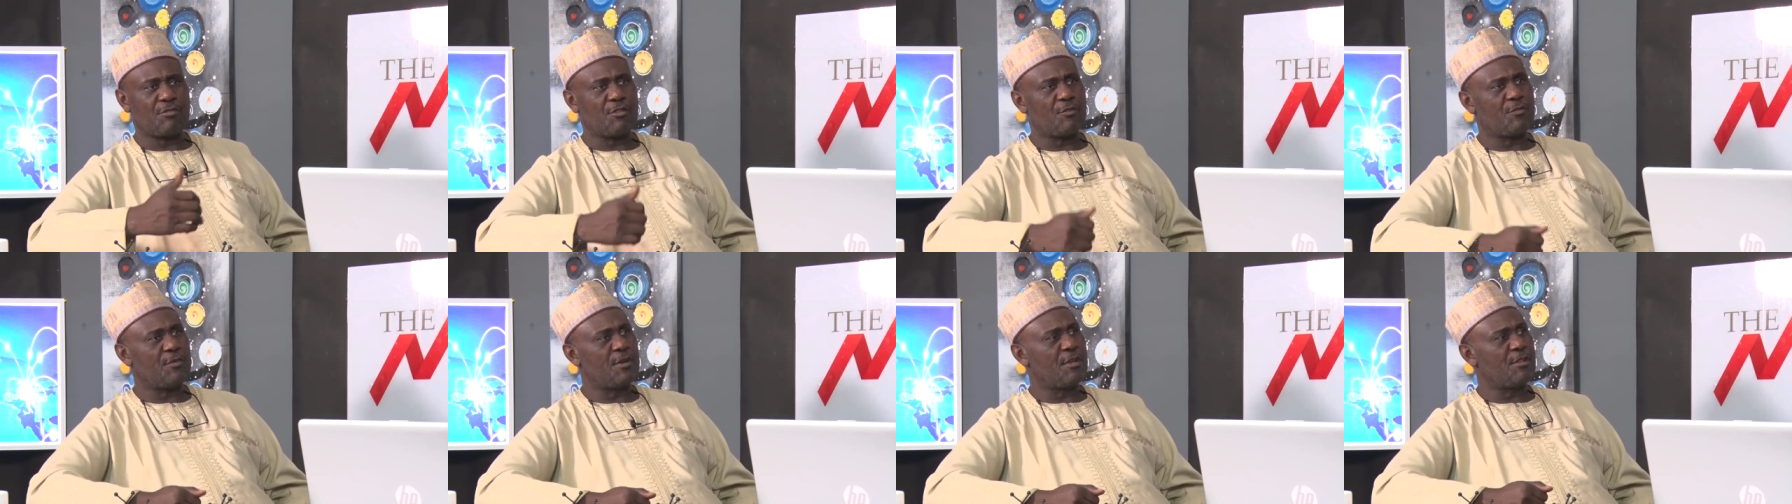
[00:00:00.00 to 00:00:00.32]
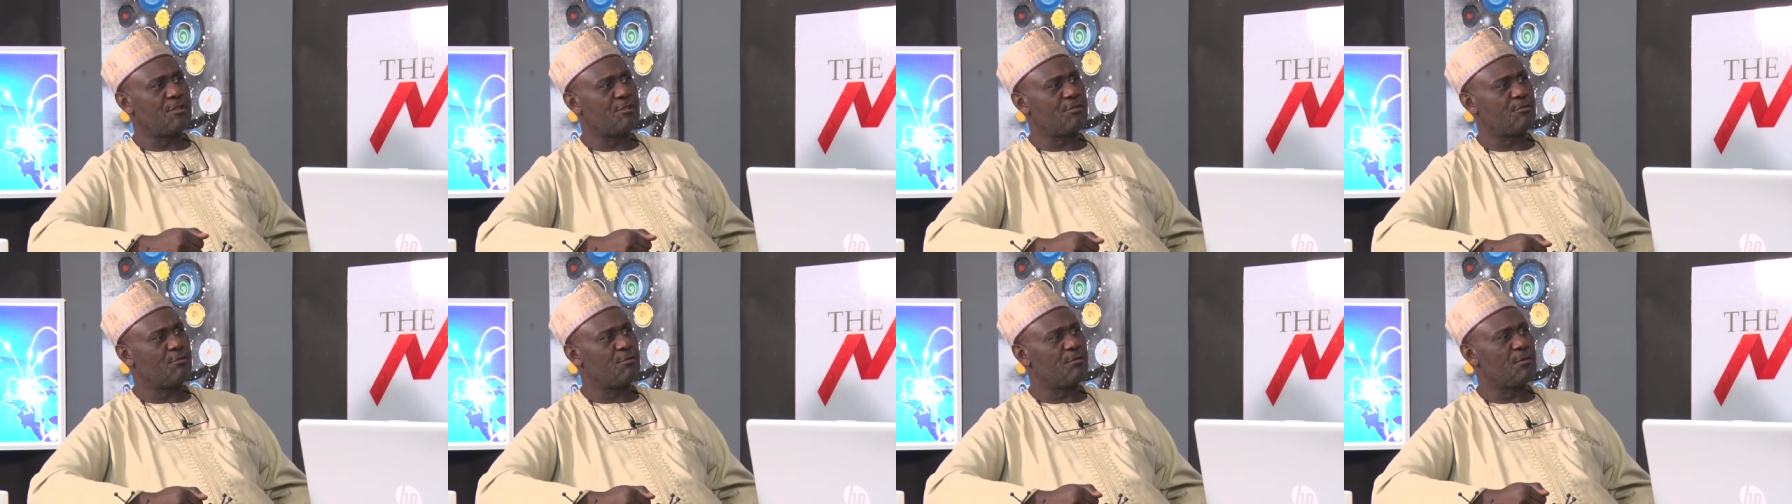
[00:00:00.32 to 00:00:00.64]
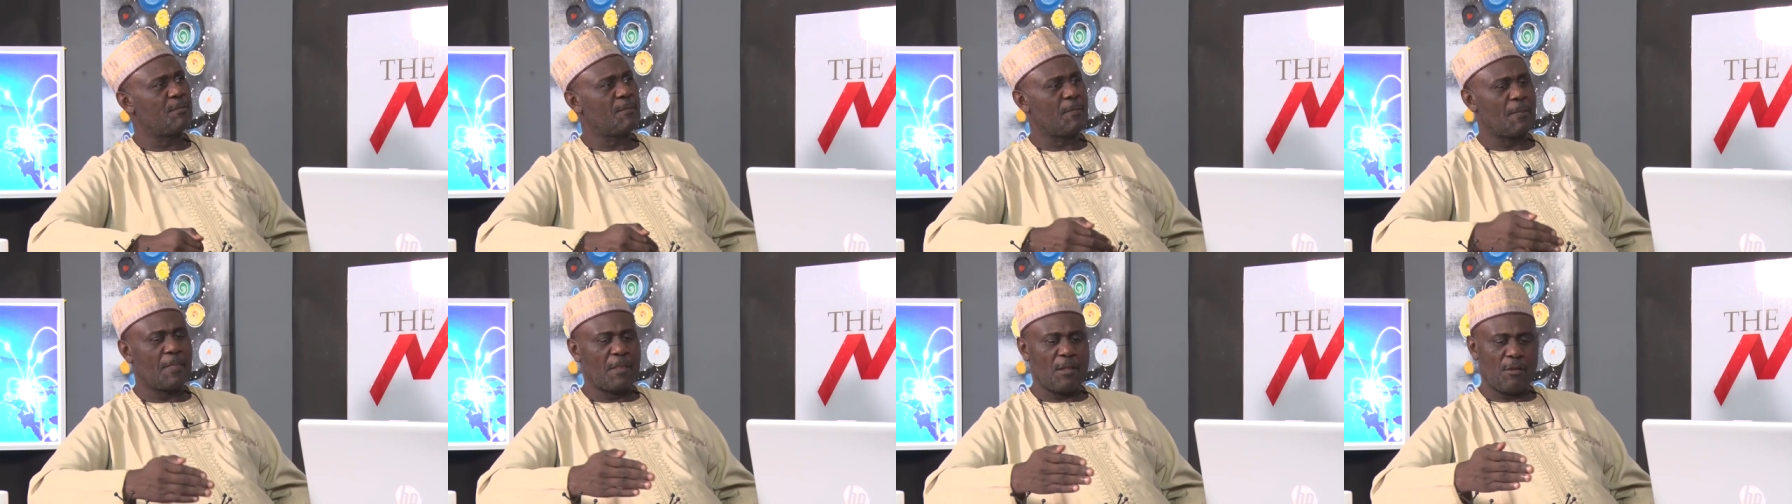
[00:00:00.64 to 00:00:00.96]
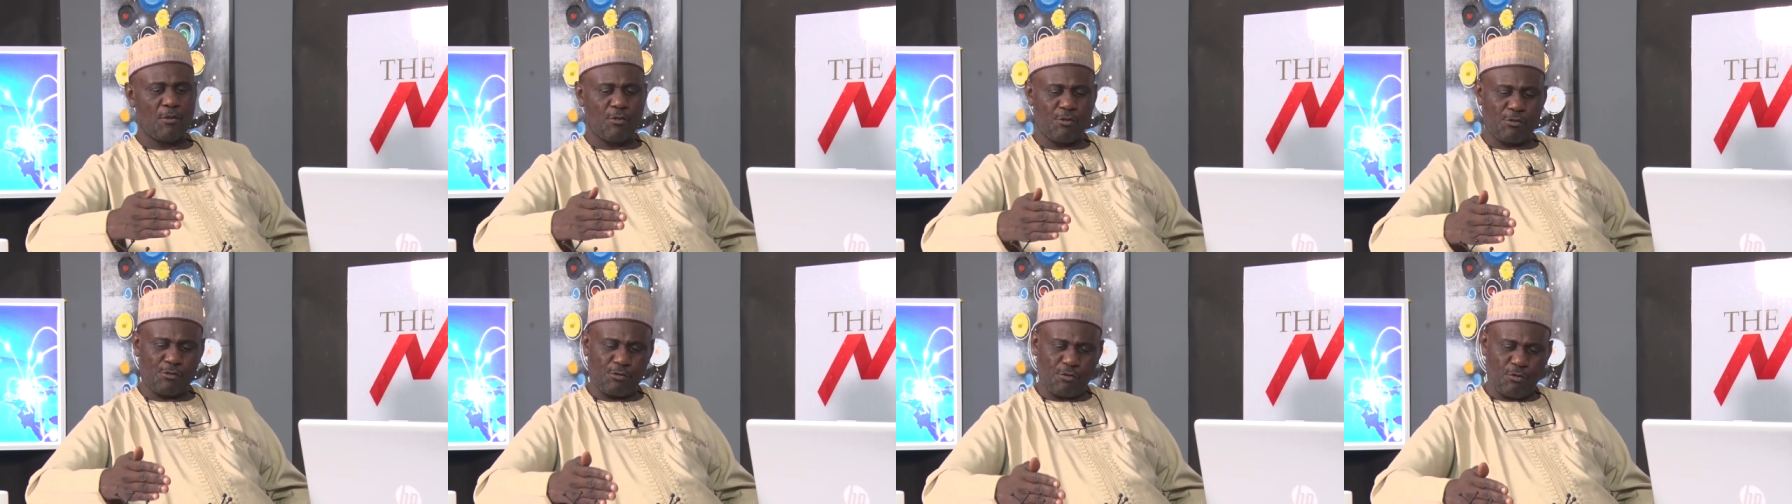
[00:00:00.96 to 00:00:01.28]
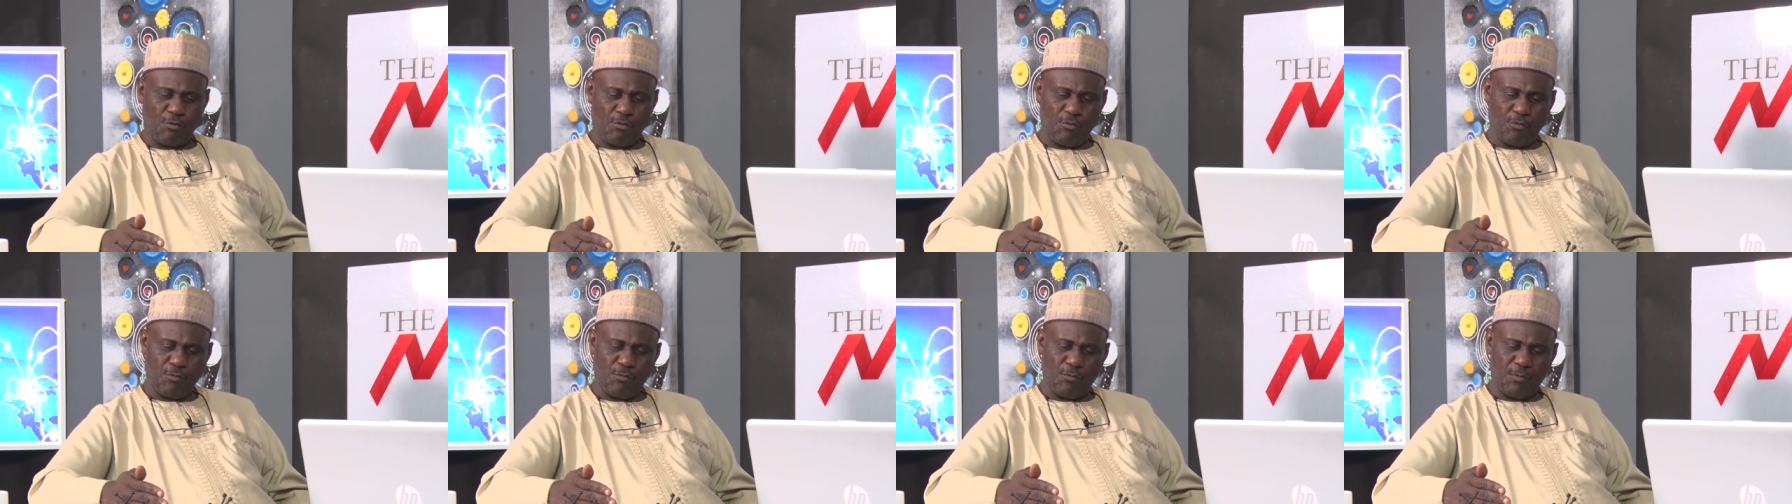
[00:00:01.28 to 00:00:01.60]
so forth and so on.
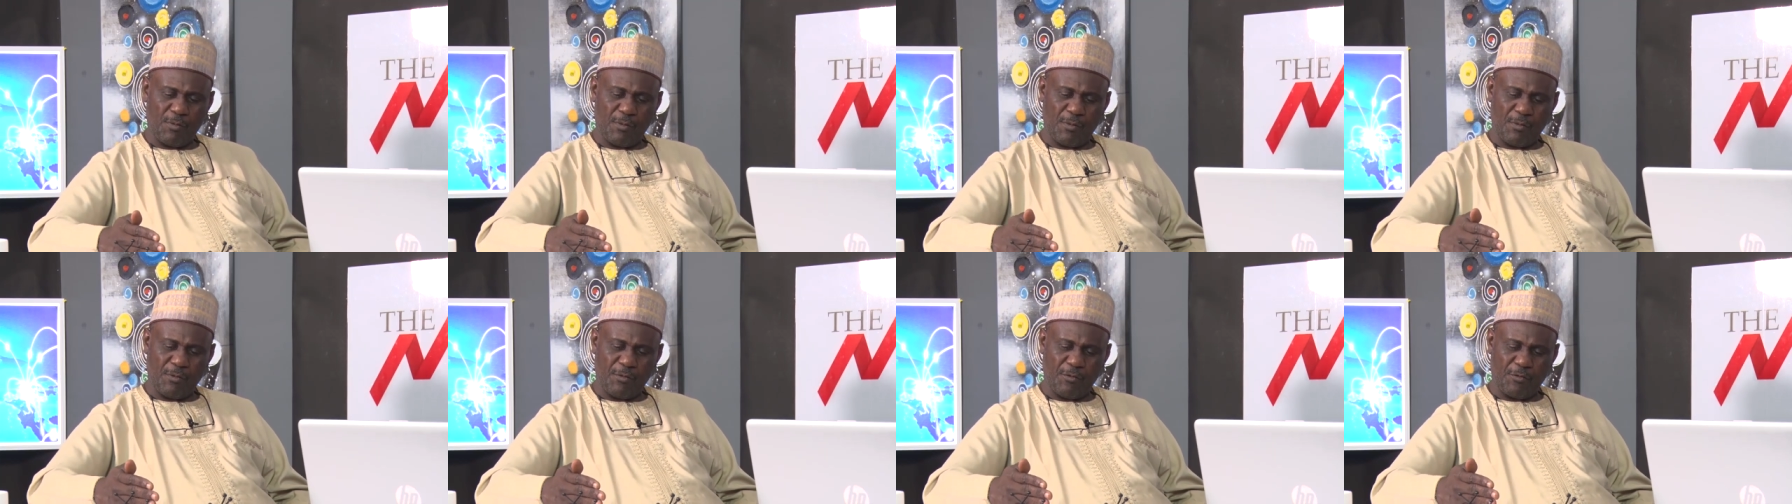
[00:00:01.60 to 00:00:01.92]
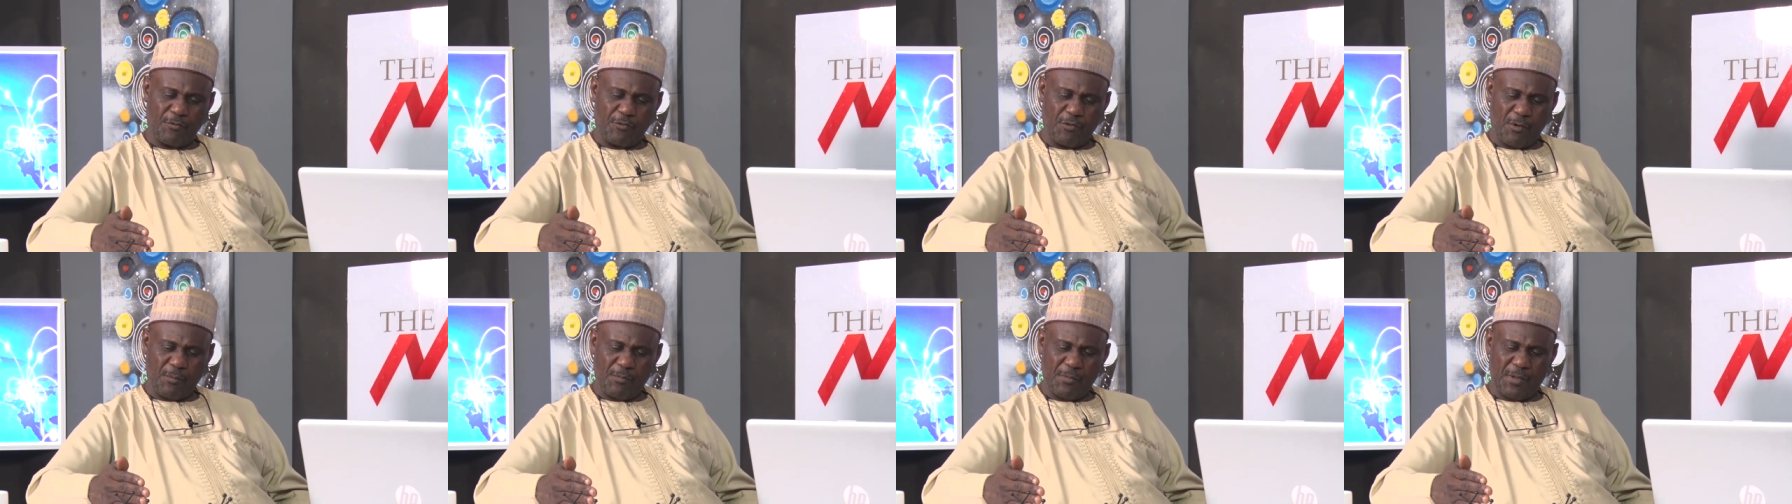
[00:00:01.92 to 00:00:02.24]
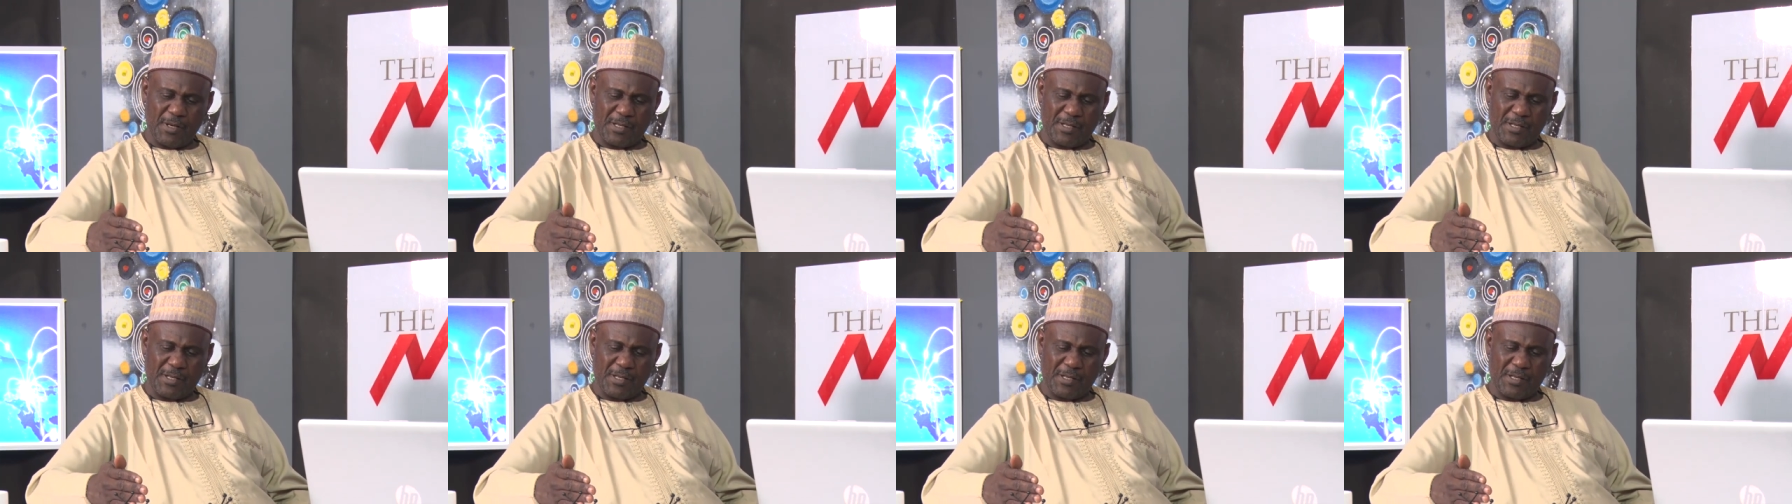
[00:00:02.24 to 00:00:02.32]
So from